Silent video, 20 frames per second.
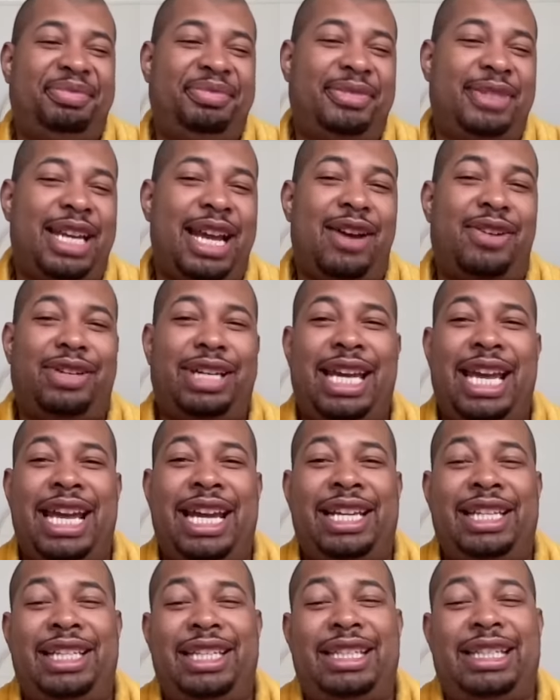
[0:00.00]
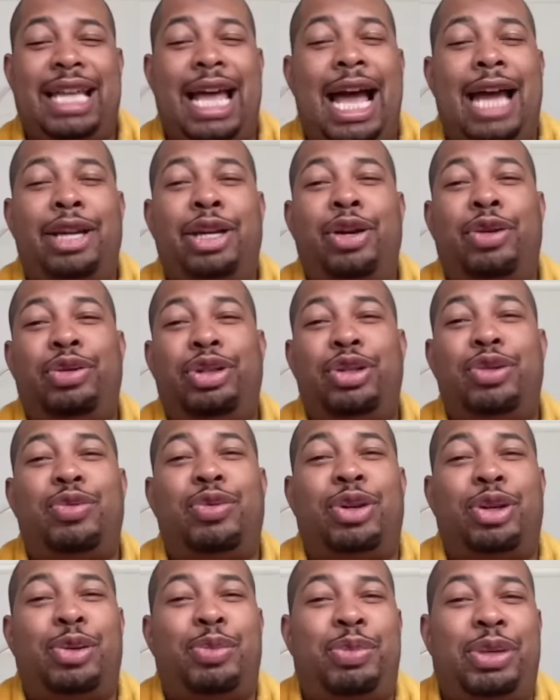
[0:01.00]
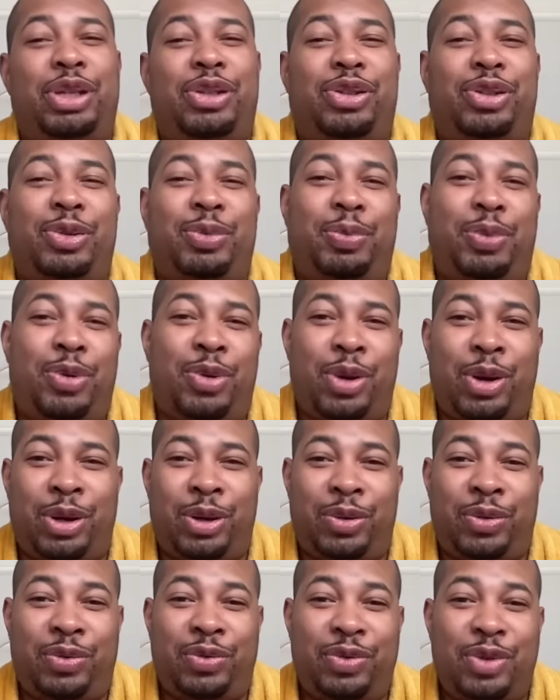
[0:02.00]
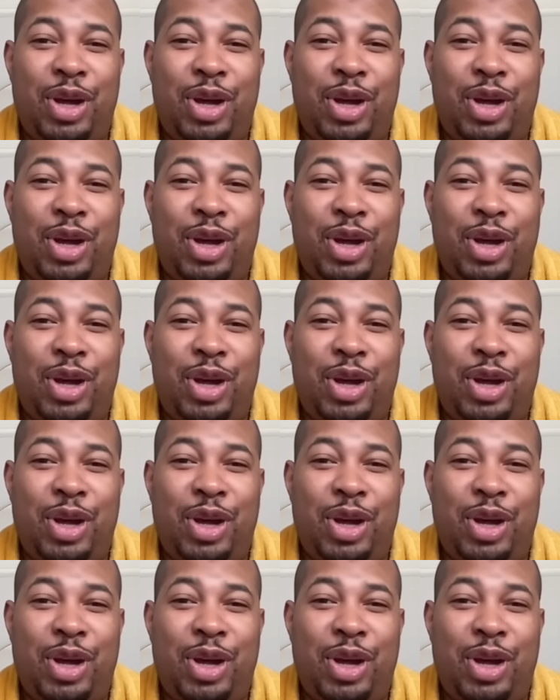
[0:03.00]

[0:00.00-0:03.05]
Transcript: Now, Candace, I know you want to be supportive.